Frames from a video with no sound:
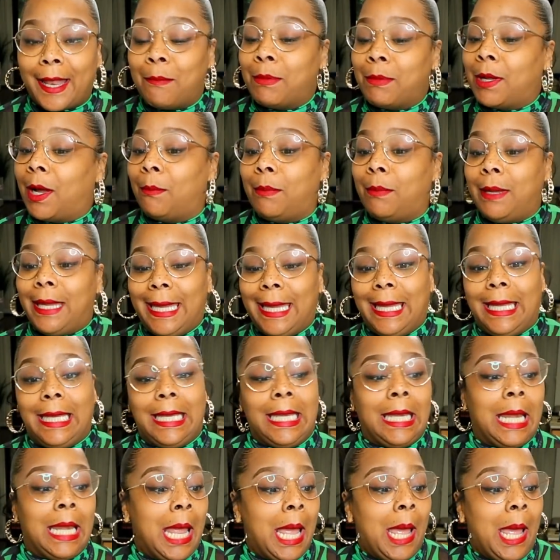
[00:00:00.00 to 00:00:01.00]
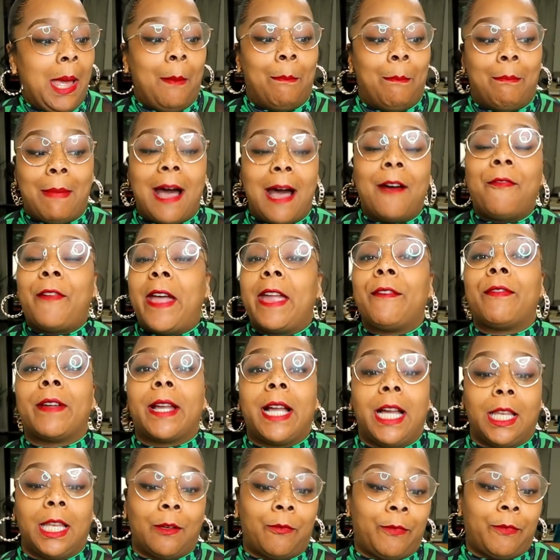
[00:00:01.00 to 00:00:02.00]
I'm going to be eating my favorite
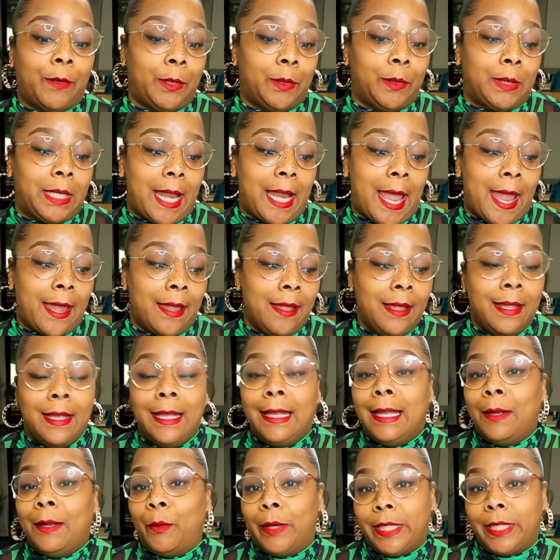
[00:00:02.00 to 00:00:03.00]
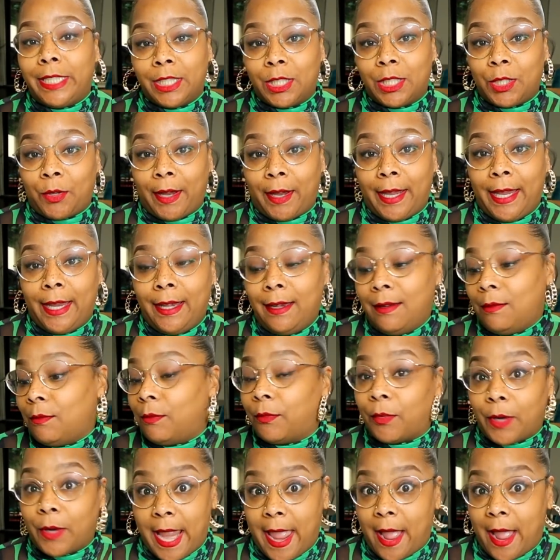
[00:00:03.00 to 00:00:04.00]
colored food today, which is green
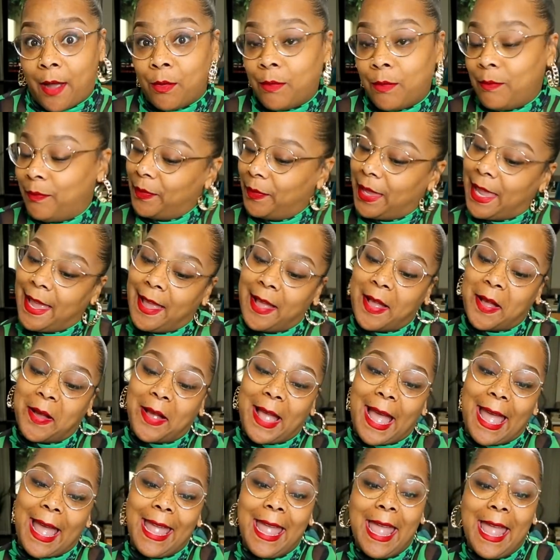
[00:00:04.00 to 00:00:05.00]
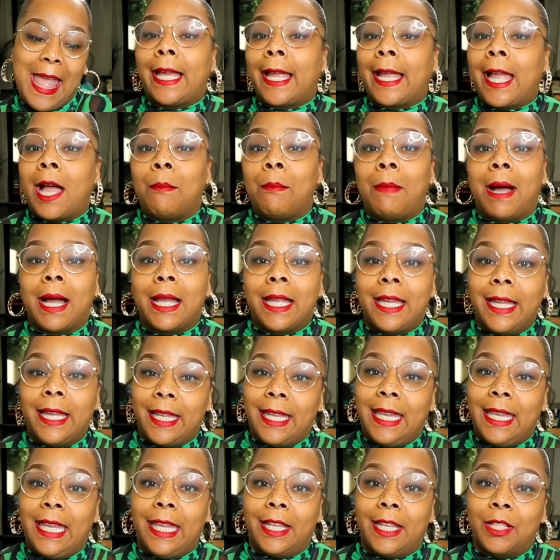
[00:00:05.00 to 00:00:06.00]
for now. Okay? Check out my
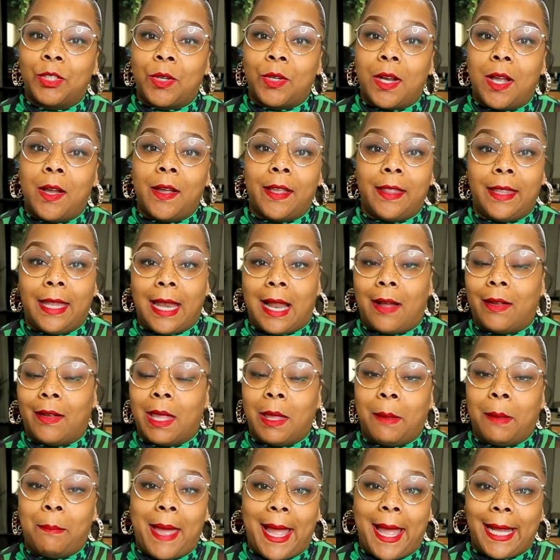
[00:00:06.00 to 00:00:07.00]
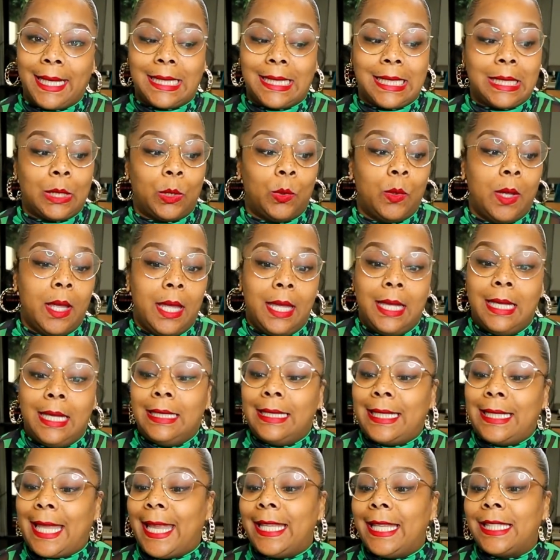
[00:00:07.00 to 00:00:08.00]
cooking intro, and then I'll get back to
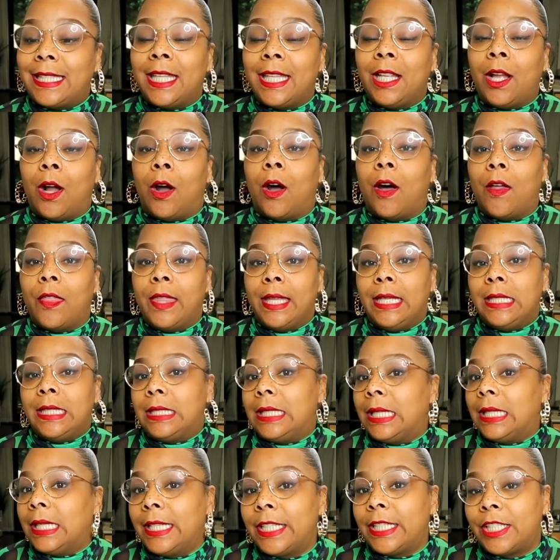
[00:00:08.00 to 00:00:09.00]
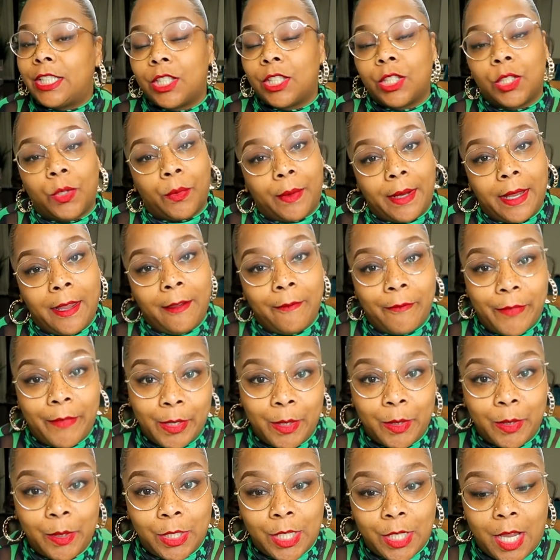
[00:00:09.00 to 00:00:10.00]
tasting all these delicious green
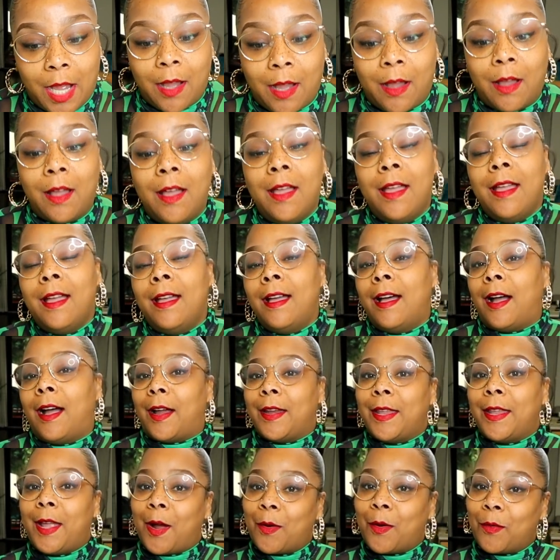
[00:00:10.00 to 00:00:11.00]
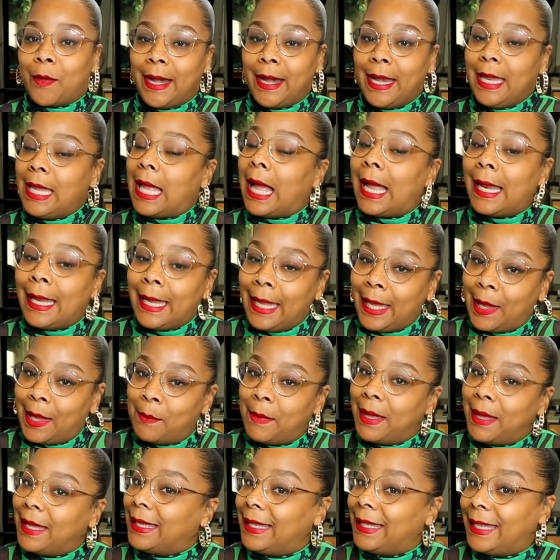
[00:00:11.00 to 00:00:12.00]
foods, y'all. Are y'all ready? I
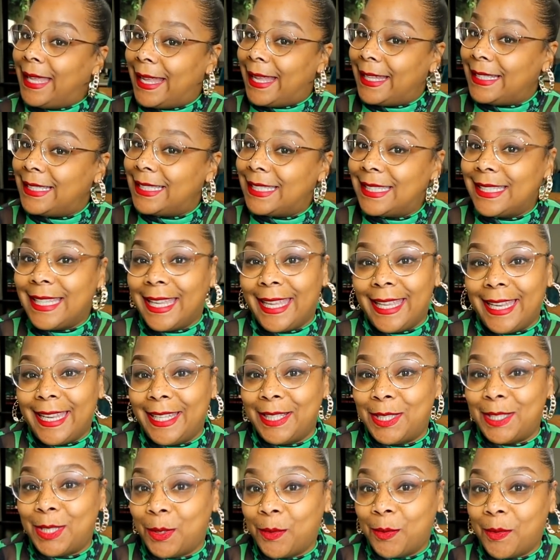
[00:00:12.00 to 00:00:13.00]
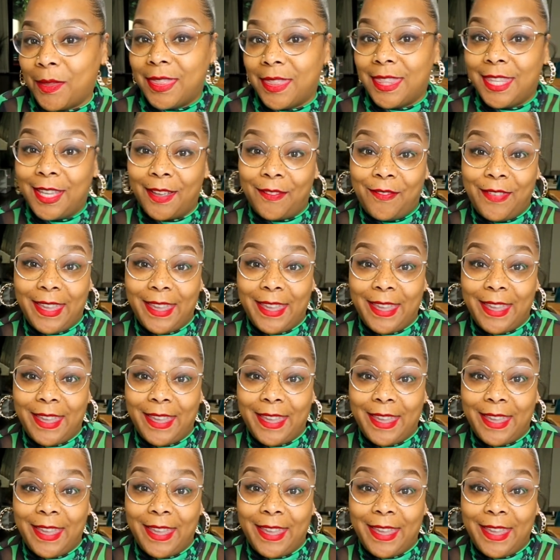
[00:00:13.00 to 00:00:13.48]
am. Let's get into the